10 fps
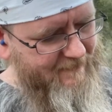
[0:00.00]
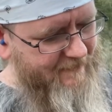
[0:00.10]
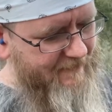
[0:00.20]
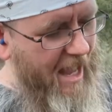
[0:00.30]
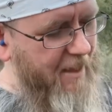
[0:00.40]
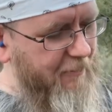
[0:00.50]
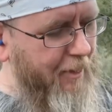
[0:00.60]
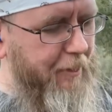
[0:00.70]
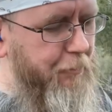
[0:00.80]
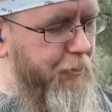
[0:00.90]
That
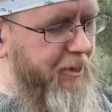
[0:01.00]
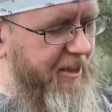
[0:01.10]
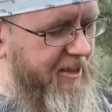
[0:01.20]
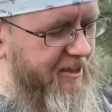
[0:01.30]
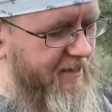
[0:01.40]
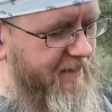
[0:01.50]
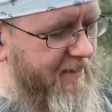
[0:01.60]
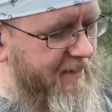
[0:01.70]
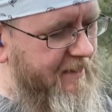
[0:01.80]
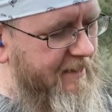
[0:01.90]
like really hurt.
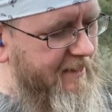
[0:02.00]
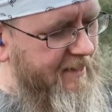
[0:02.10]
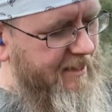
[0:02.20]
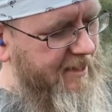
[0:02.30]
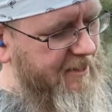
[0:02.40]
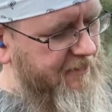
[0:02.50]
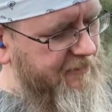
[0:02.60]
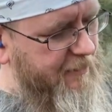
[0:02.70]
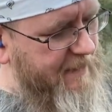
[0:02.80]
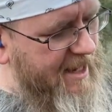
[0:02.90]
It hurt
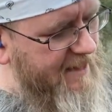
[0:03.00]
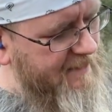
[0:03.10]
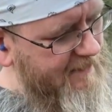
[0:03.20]
so bad.